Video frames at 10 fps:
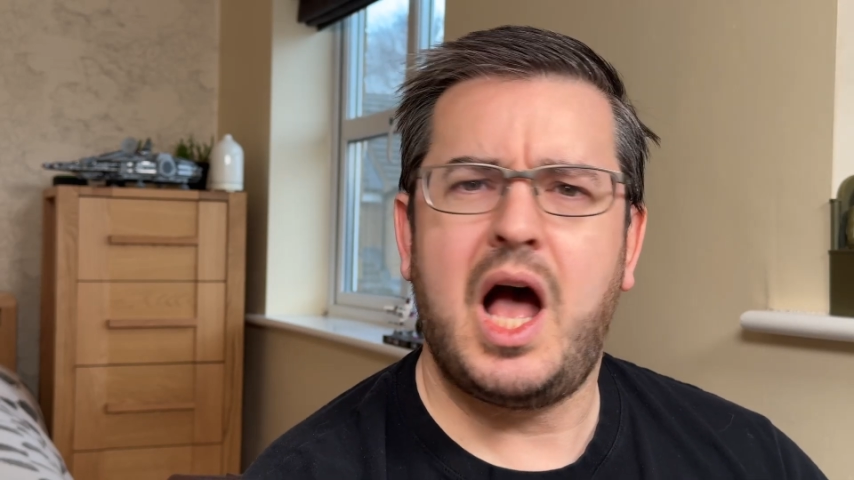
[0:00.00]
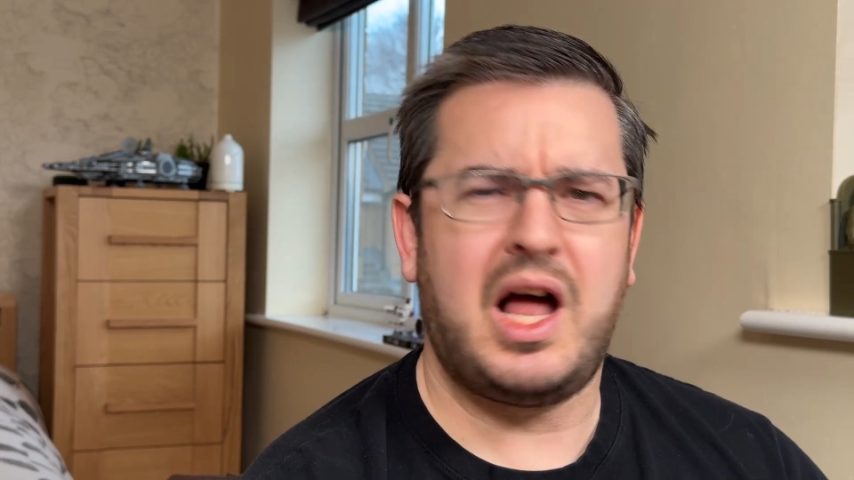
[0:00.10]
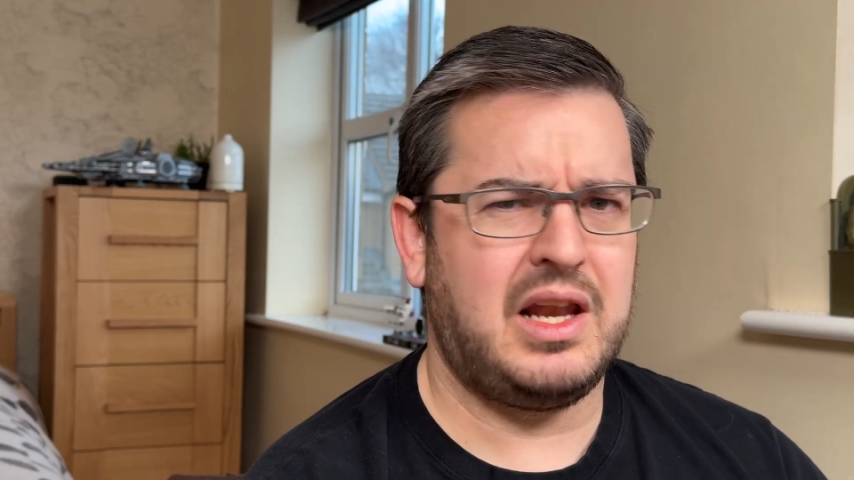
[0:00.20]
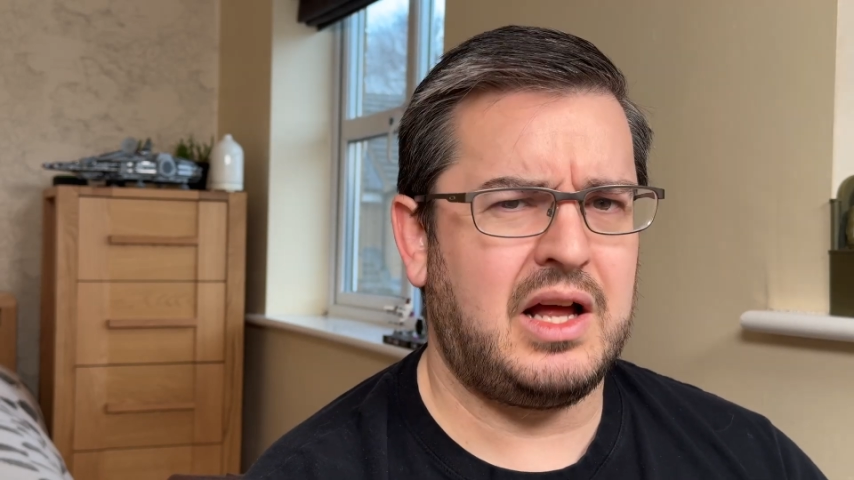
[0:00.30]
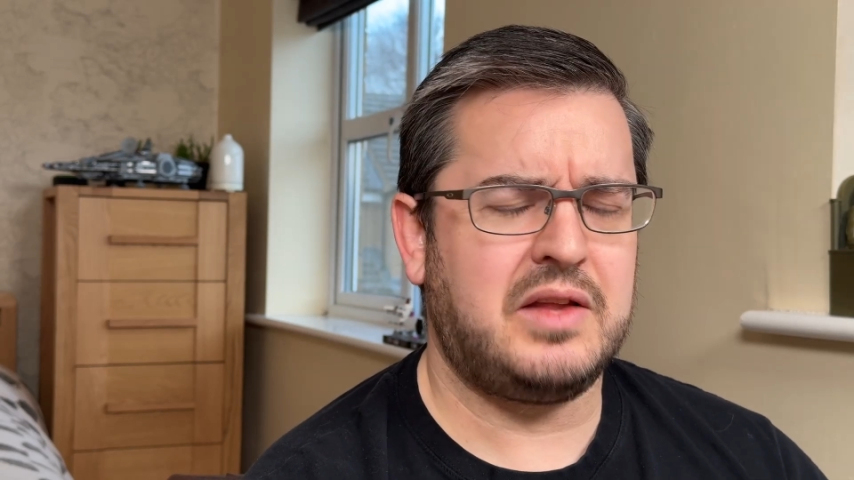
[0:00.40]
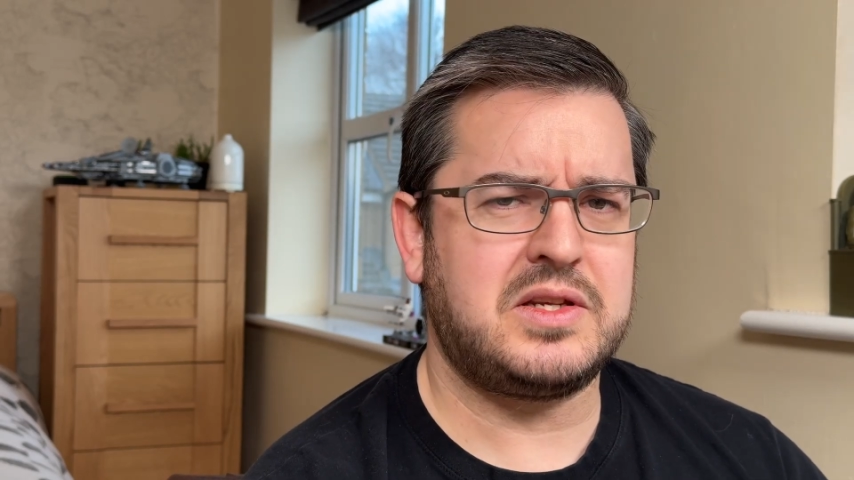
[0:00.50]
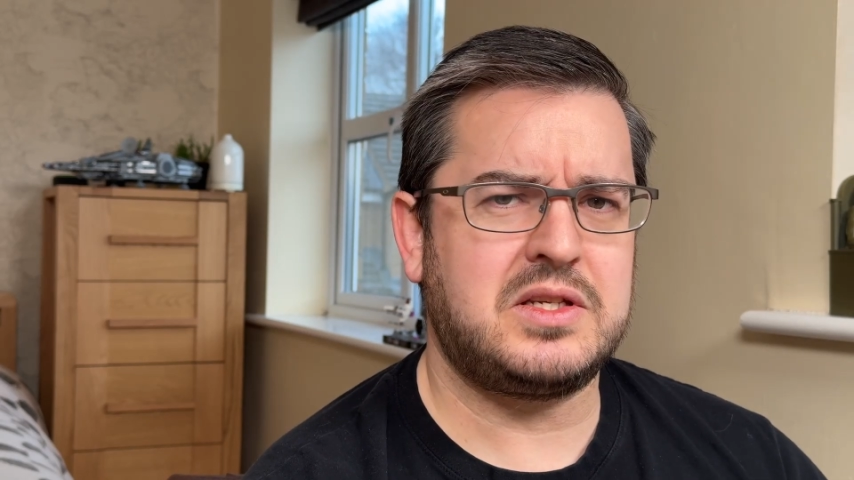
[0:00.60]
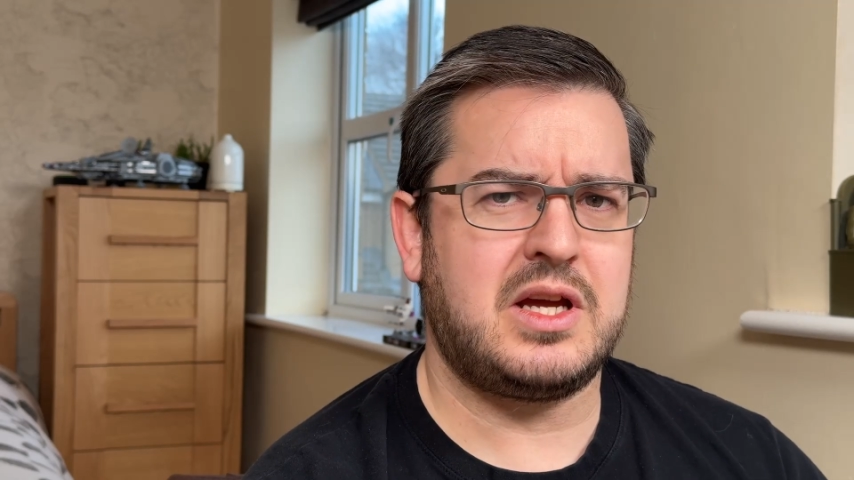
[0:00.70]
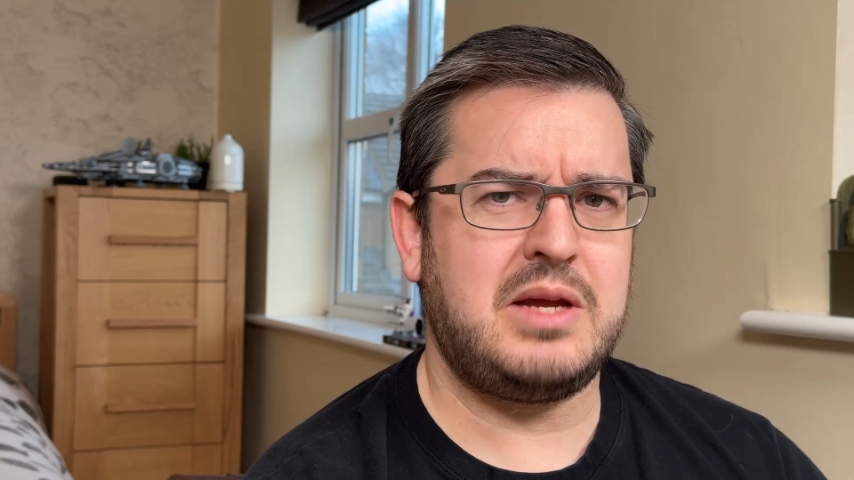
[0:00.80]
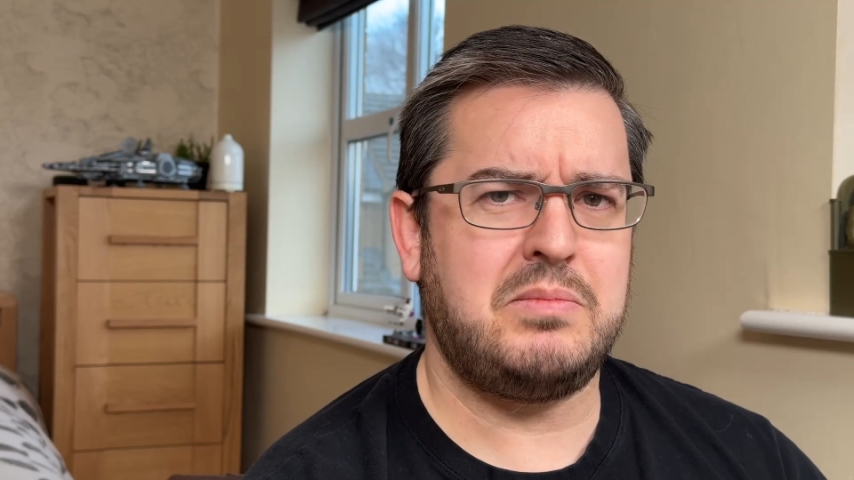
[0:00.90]
A lot of the
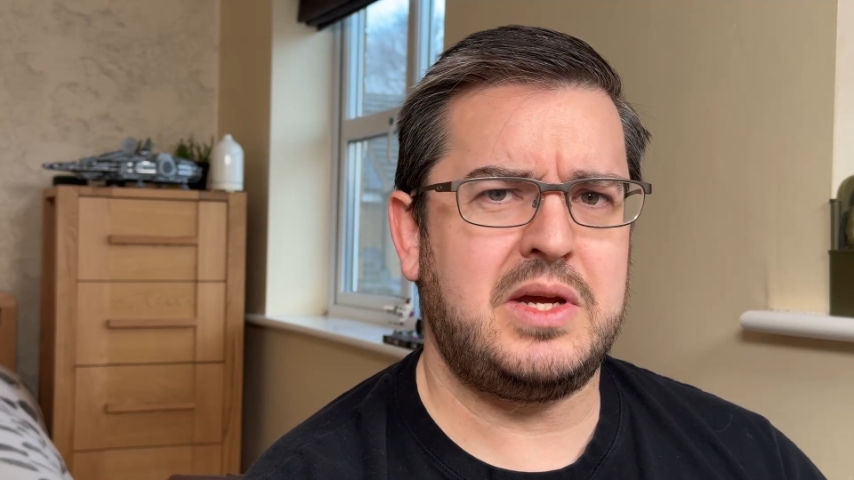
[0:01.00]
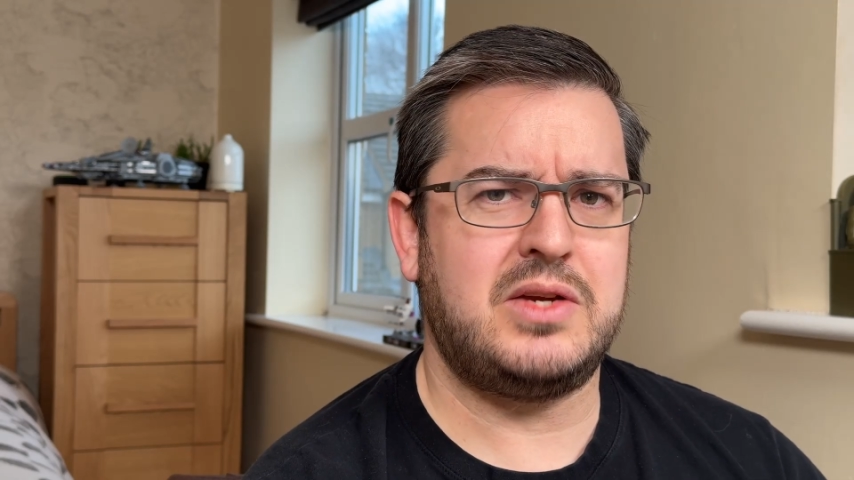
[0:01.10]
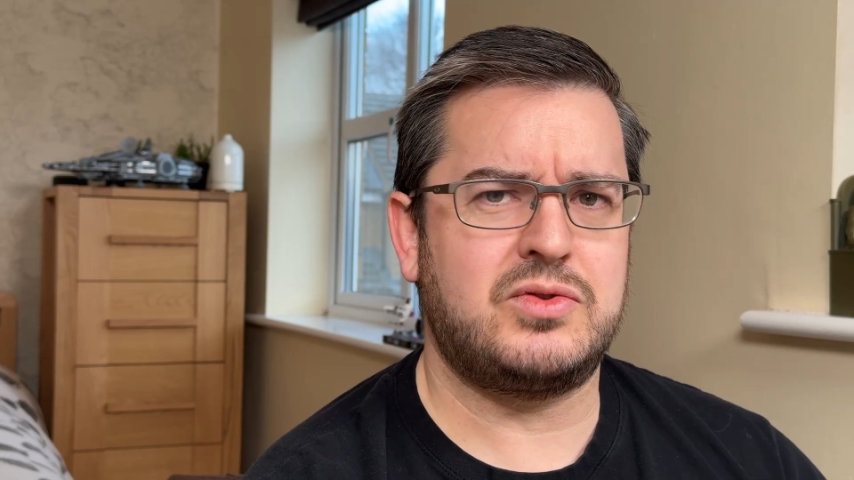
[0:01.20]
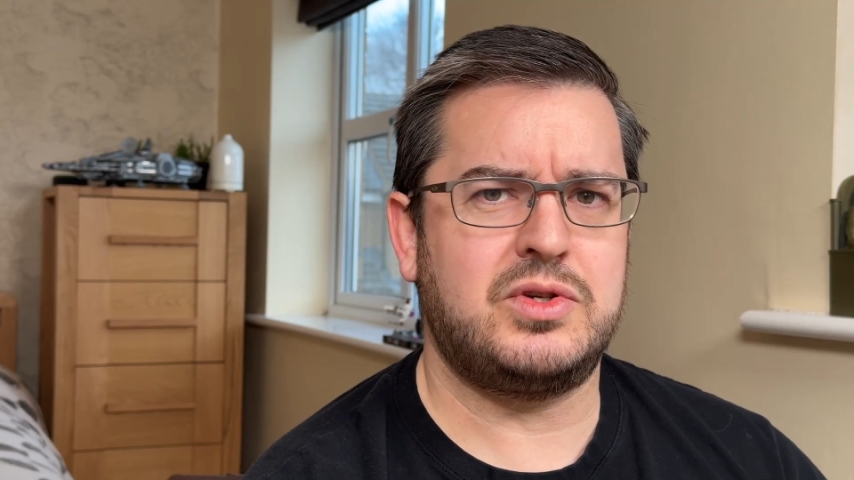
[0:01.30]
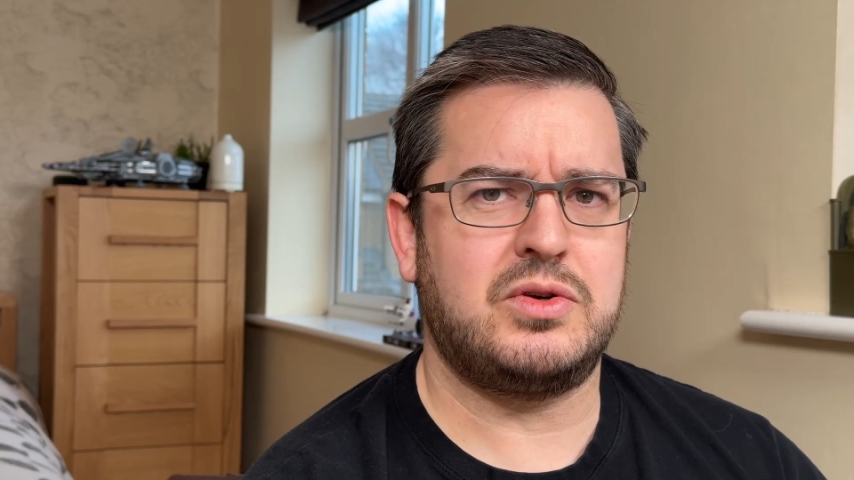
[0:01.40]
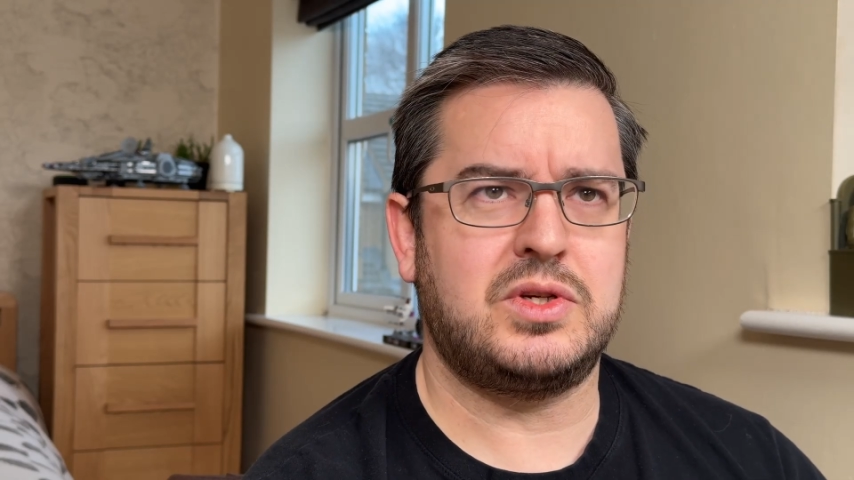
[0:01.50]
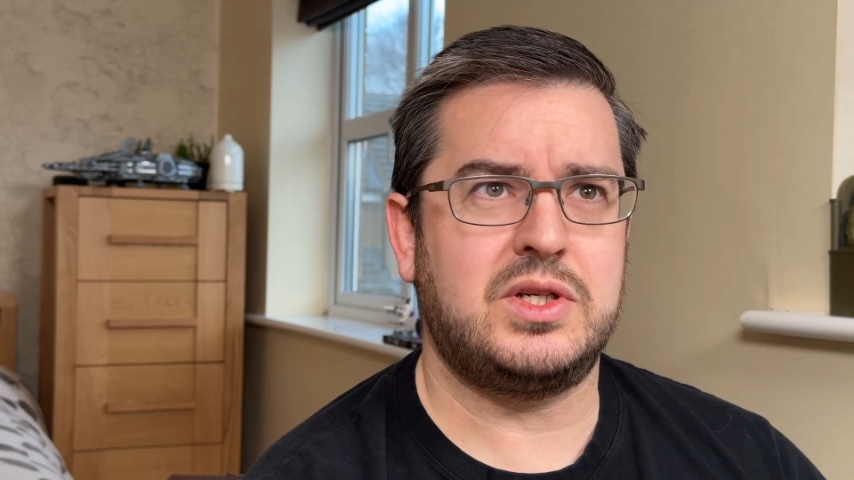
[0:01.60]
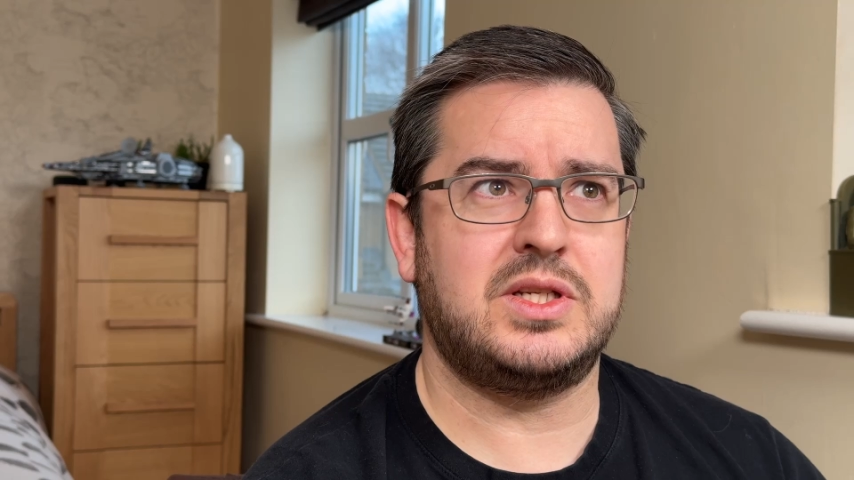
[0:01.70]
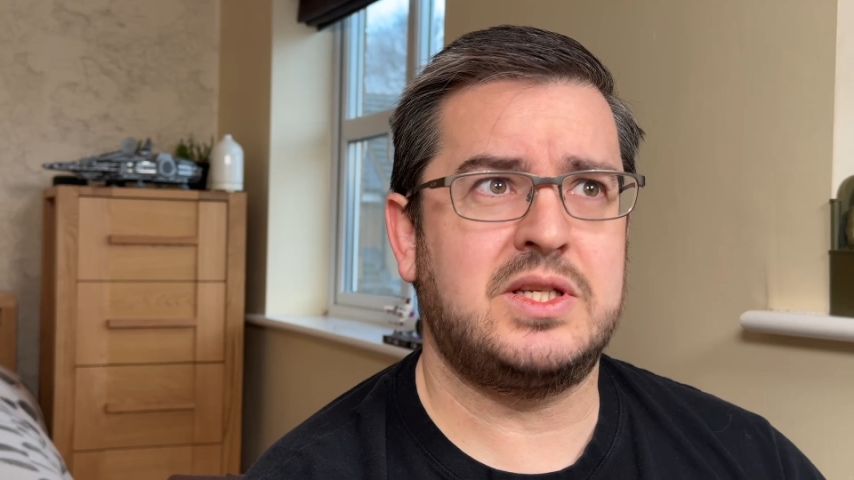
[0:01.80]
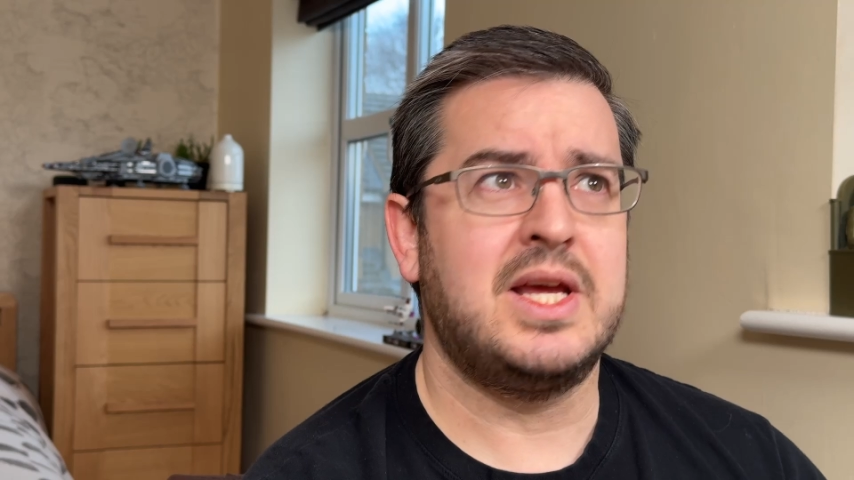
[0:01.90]
time,
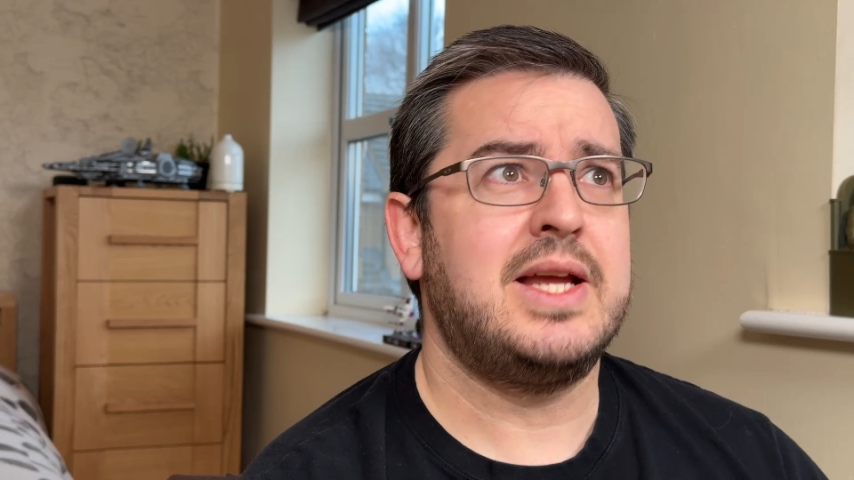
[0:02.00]
introductions